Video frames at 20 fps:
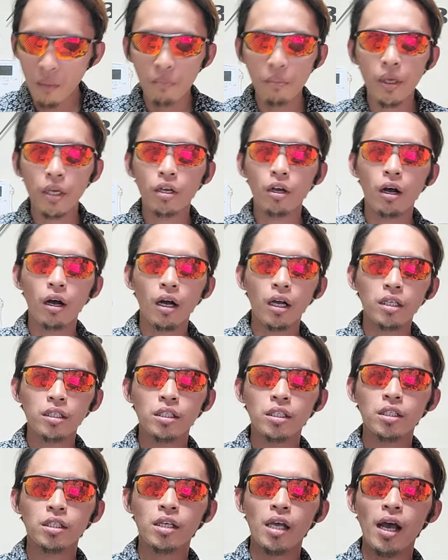
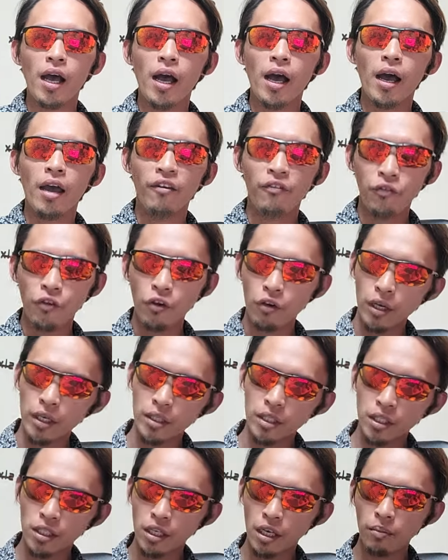because if you can
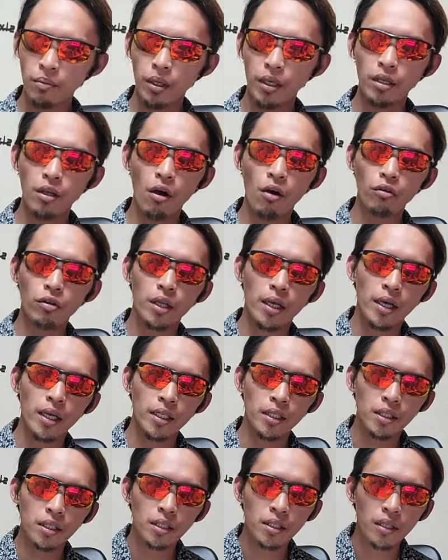simply
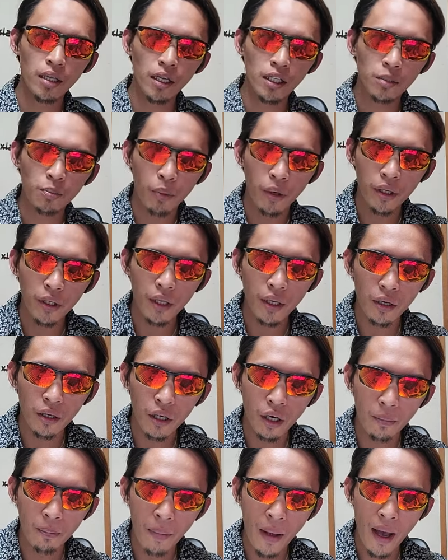notice, this
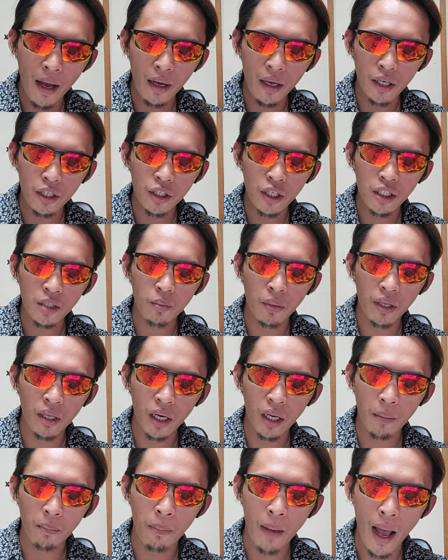particular package has been
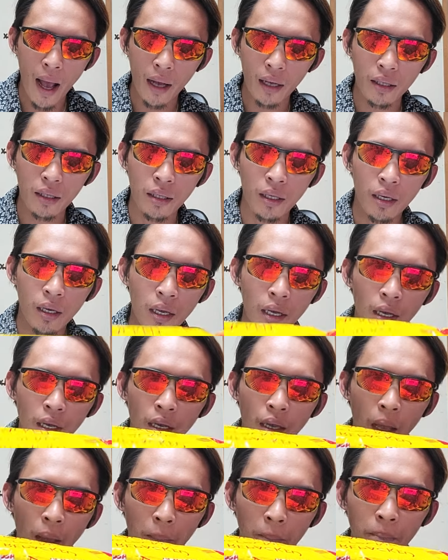repacked.
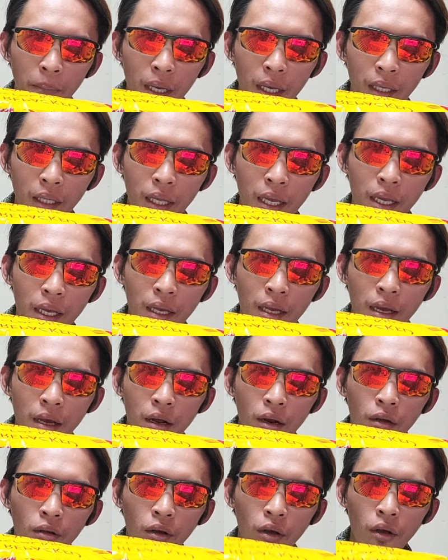Meaning,
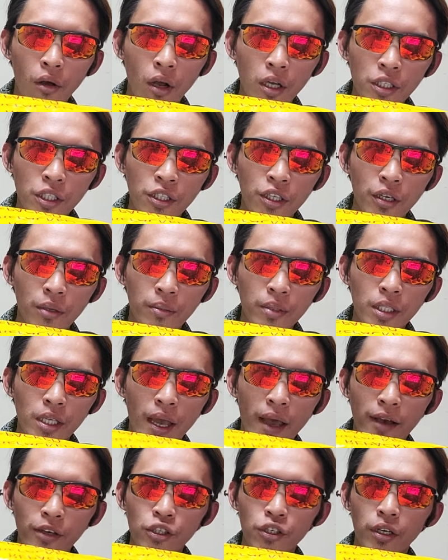customs
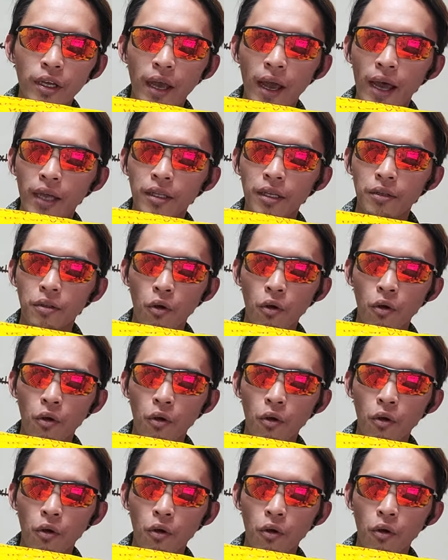actually had it